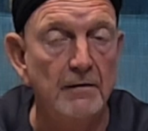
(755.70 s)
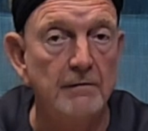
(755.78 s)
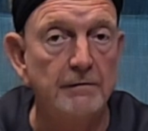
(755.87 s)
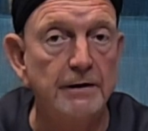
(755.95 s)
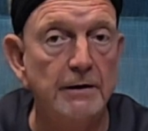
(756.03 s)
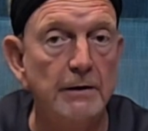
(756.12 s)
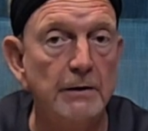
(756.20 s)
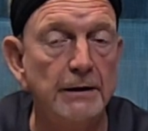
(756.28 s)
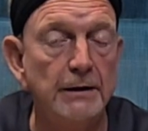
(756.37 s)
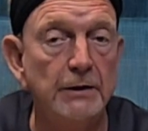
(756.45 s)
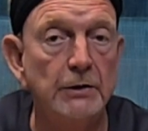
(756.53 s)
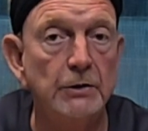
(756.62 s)
Very
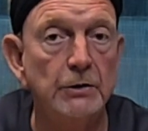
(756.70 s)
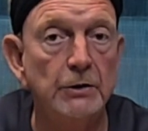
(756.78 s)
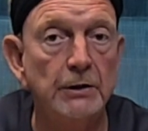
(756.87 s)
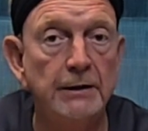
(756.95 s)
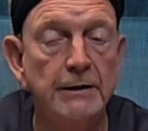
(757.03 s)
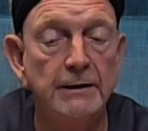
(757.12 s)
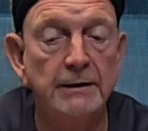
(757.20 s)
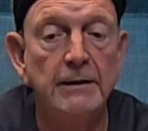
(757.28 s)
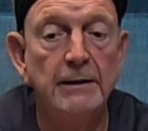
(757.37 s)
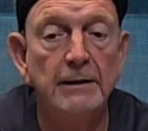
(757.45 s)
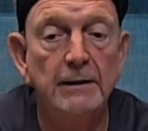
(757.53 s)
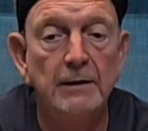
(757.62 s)
good
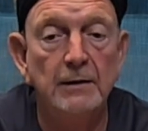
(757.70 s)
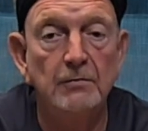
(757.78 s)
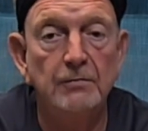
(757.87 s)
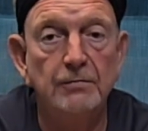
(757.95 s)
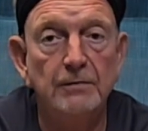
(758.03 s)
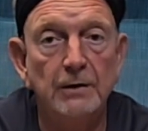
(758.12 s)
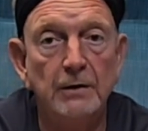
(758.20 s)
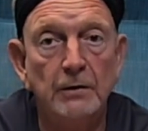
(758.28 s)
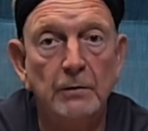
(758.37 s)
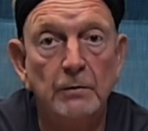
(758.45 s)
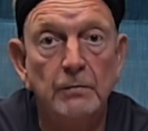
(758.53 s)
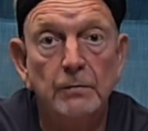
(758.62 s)

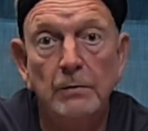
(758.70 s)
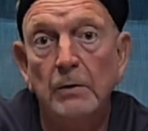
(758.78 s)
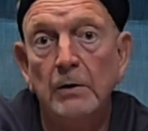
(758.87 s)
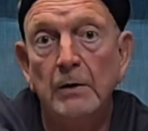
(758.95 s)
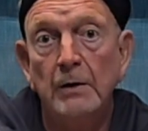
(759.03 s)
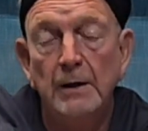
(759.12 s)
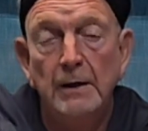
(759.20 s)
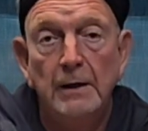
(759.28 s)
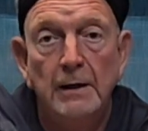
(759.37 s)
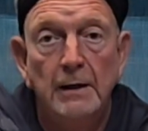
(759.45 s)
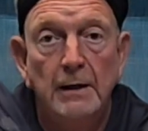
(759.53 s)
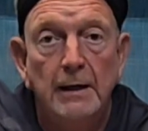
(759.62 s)
flow for
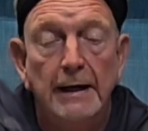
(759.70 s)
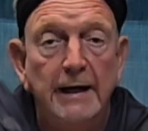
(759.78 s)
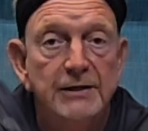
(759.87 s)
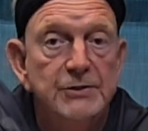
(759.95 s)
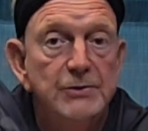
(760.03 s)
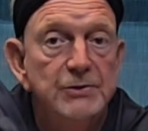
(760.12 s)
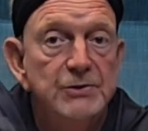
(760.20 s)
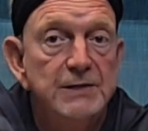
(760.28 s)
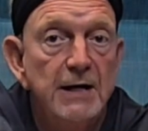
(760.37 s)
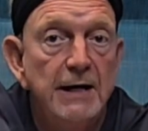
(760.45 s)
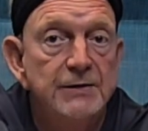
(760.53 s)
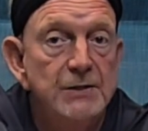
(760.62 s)

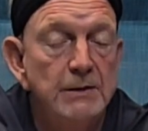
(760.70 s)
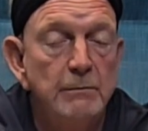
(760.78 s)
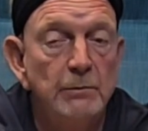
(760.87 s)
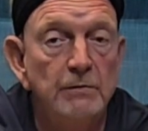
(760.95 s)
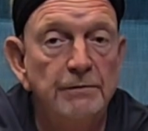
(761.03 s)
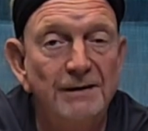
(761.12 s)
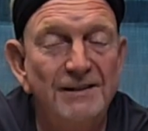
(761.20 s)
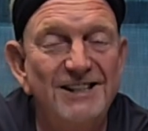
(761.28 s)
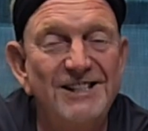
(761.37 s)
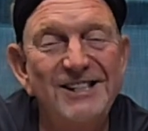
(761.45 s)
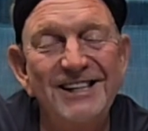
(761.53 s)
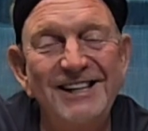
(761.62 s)
exercising, moving the
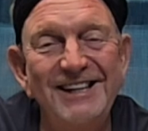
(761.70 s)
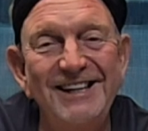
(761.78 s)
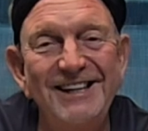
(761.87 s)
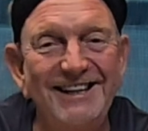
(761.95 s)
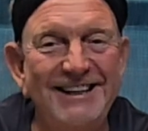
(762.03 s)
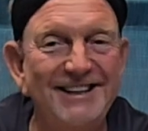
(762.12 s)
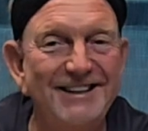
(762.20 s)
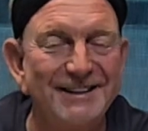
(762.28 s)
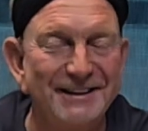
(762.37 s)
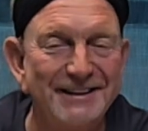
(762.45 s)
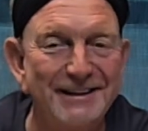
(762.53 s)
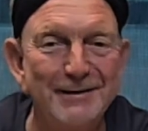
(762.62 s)
qi, getting the
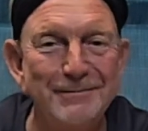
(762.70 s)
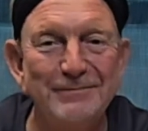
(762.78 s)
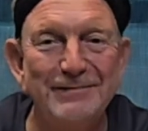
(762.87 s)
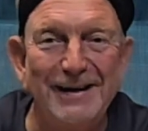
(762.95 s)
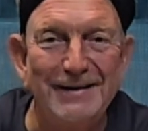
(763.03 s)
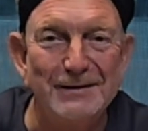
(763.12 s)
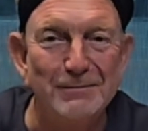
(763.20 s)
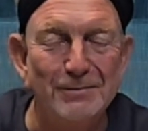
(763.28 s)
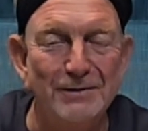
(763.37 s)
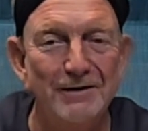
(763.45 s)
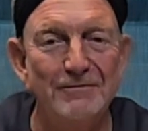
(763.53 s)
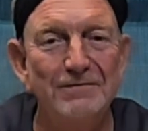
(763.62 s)
lymph and the
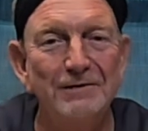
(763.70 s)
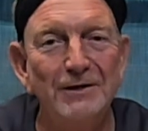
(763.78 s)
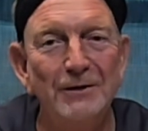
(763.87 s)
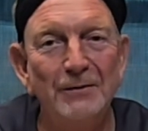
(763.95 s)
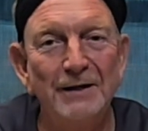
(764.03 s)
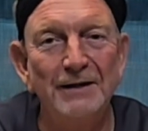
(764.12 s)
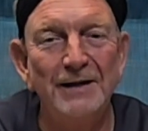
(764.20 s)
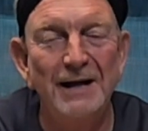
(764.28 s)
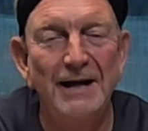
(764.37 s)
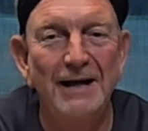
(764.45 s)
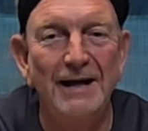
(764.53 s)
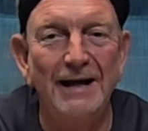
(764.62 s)
blood flowing,
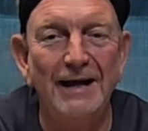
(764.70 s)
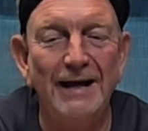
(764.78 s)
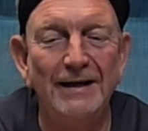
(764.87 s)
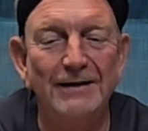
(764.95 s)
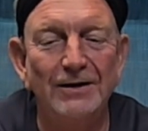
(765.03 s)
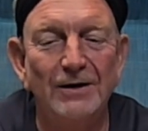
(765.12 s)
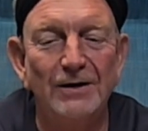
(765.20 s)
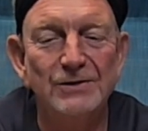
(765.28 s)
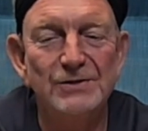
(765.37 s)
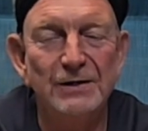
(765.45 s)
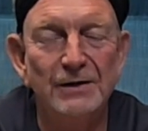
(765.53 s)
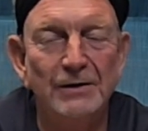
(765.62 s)
and
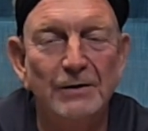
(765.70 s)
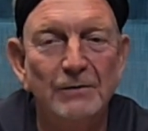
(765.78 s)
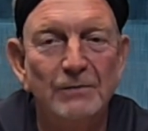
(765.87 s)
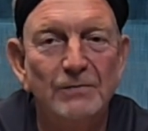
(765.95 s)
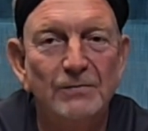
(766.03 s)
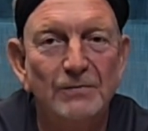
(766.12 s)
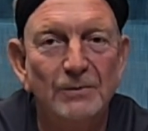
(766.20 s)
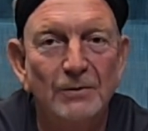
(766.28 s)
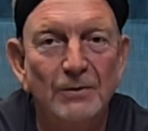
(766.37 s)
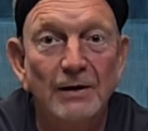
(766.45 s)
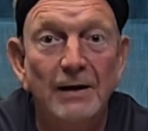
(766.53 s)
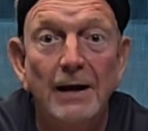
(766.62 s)
also
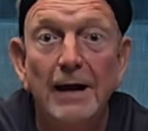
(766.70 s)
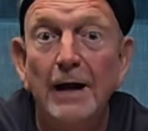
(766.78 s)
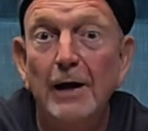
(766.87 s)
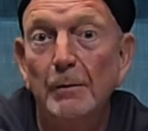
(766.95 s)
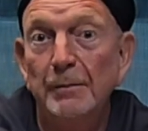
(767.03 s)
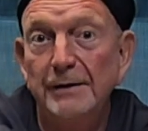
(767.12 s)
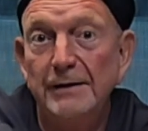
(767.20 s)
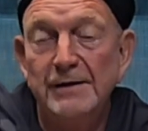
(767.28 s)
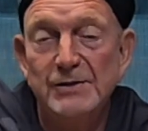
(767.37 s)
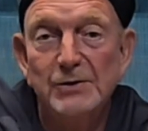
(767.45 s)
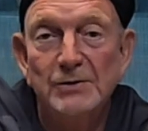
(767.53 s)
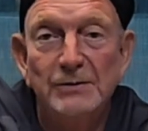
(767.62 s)
for helping
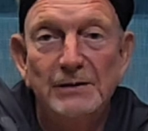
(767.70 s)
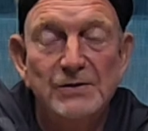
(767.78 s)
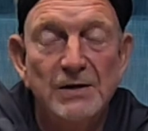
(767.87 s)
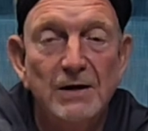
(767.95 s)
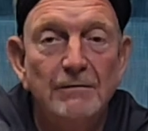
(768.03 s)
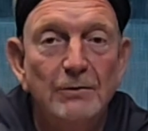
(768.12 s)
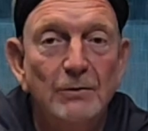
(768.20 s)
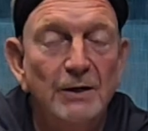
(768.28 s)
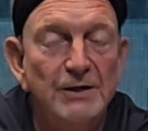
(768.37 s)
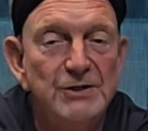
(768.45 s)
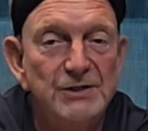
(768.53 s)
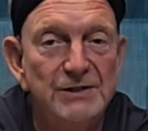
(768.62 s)
us resolve
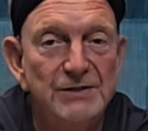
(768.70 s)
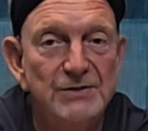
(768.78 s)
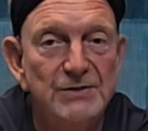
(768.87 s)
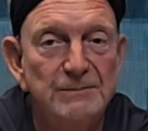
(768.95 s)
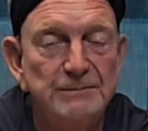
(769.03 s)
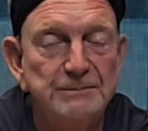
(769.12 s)
questions.